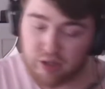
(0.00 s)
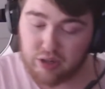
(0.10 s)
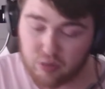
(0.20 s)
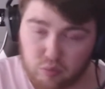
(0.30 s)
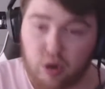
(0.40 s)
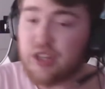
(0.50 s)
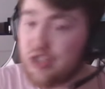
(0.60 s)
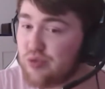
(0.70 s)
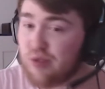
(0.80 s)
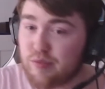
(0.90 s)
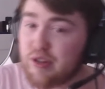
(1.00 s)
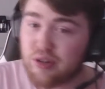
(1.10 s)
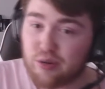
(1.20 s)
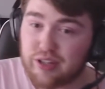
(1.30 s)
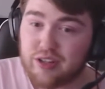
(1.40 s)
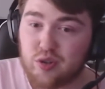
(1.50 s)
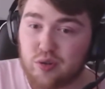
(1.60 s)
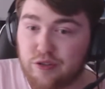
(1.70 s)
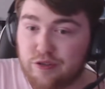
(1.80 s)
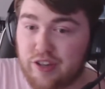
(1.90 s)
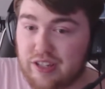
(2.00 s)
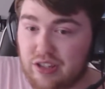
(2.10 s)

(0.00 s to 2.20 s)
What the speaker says: wind you up and all that sort of thing.